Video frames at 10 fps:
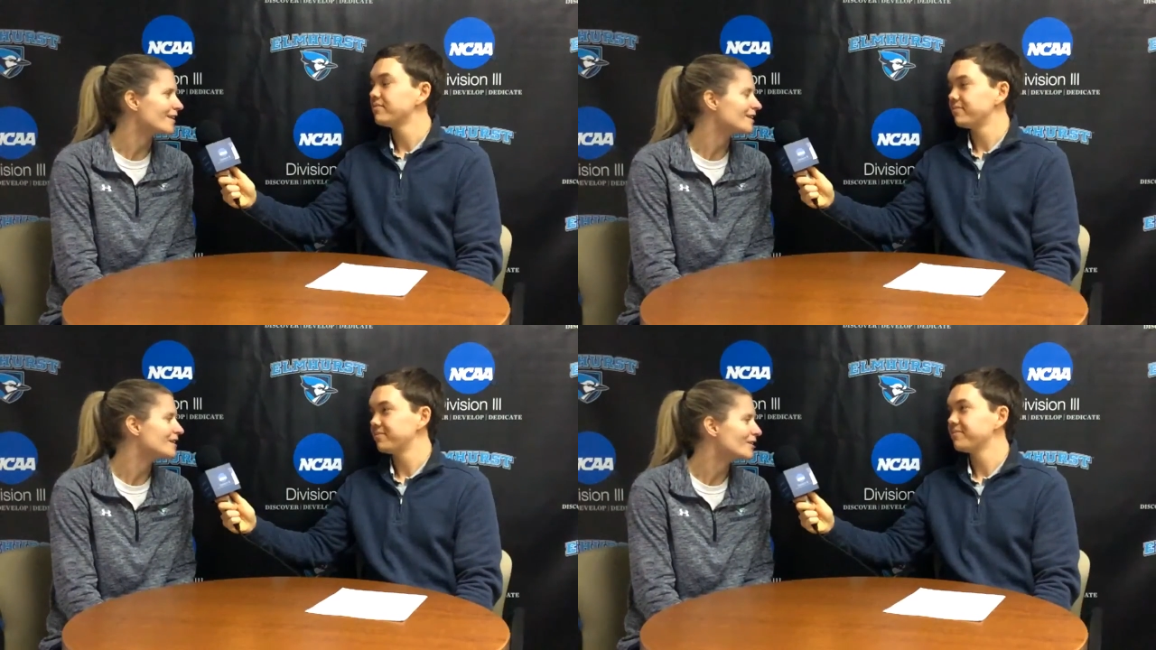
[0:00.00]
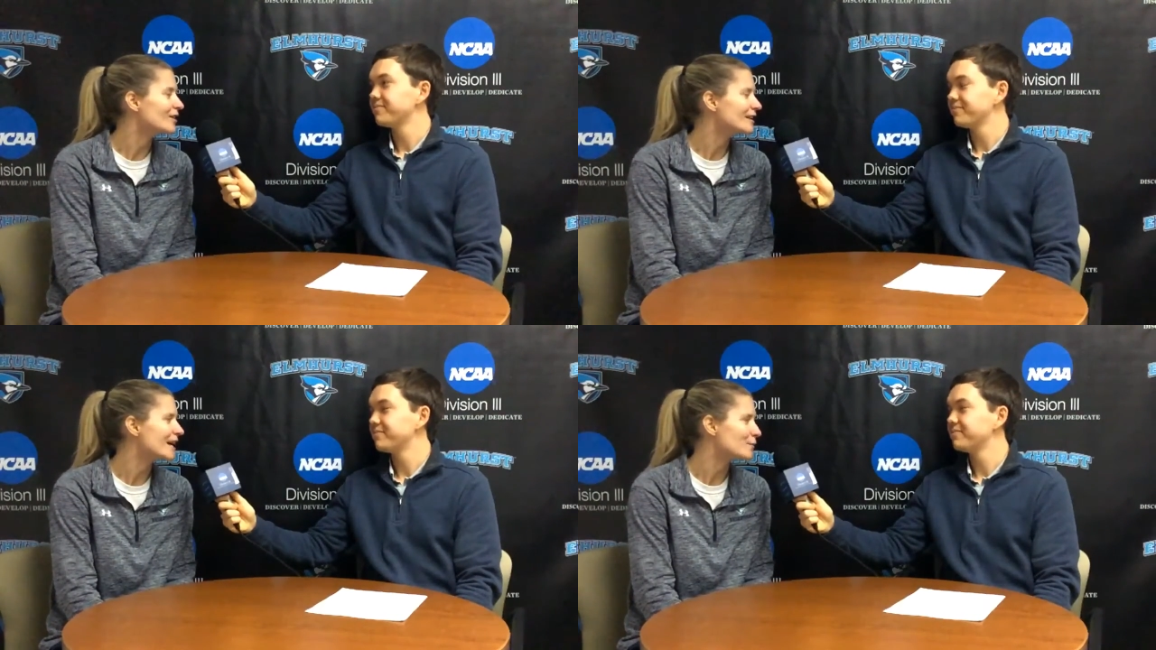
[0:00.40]
Speaker 1: you know,
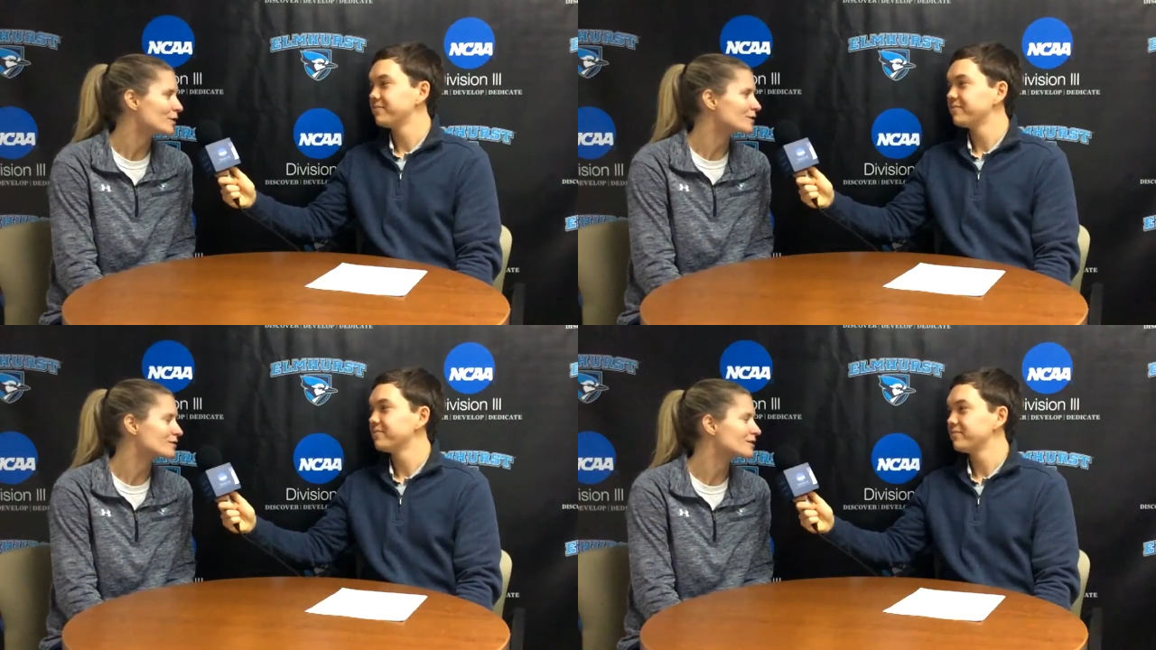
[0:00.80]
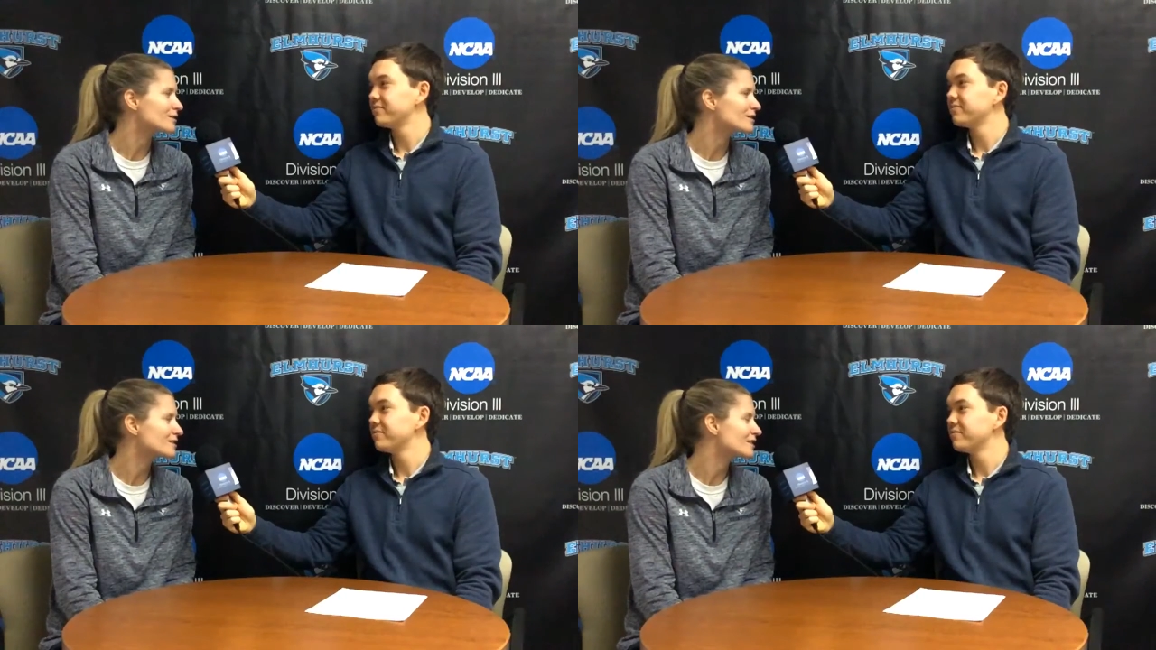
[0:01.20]
in that pressure
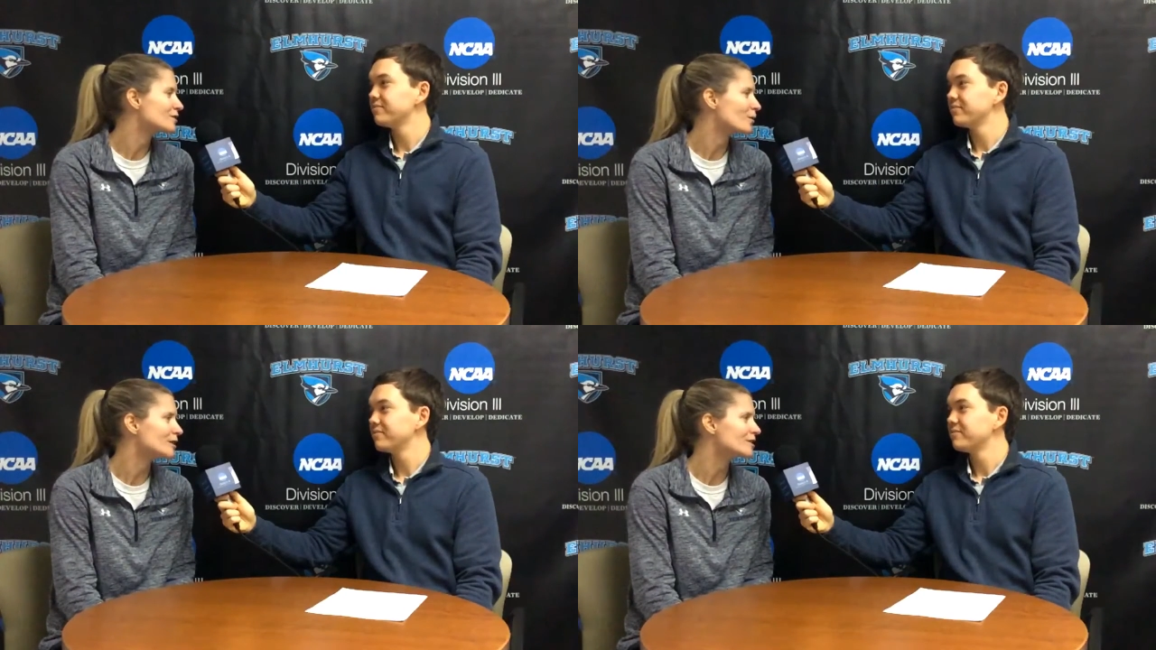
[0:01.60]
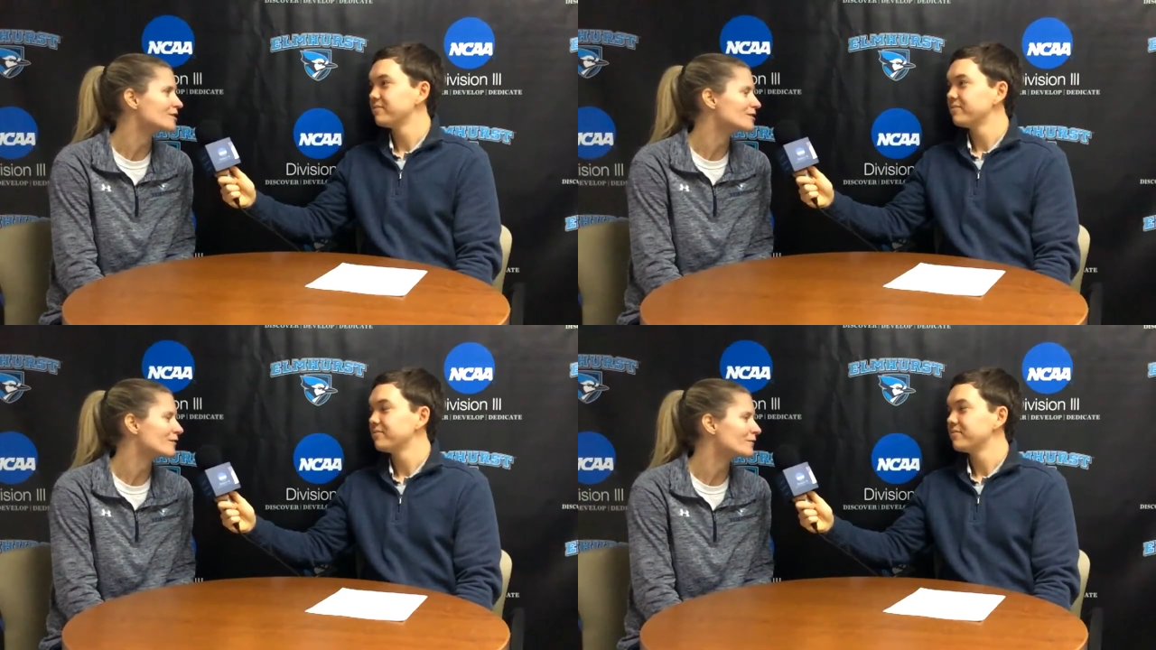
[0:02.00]
situation,
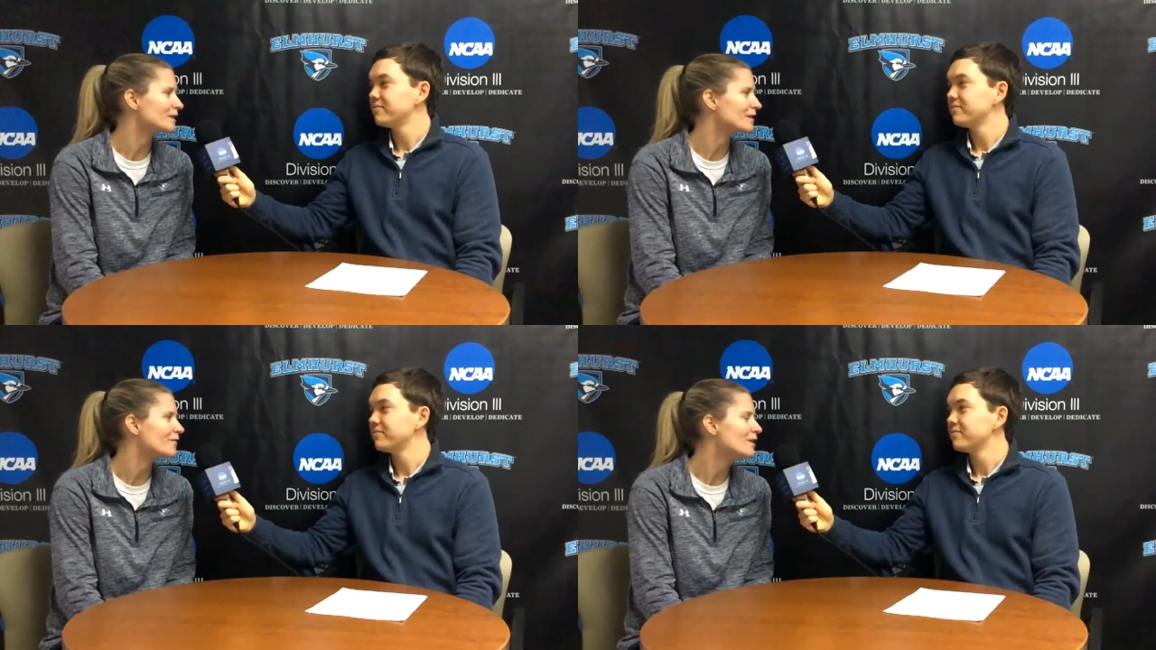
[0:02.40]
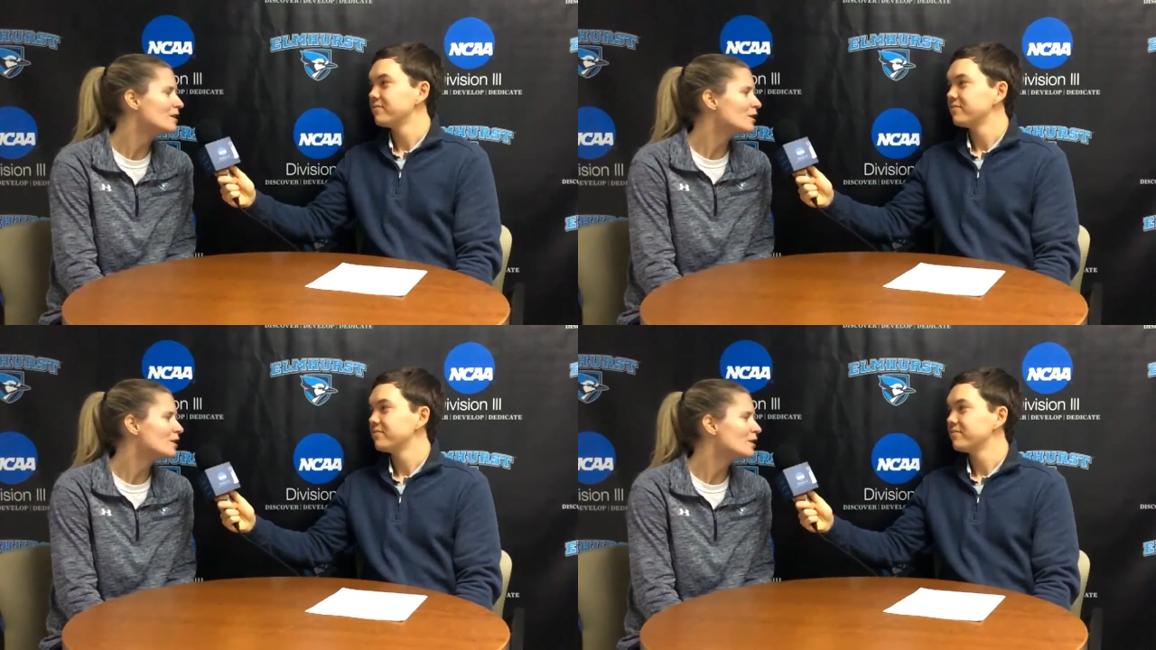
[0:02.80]
you definitely give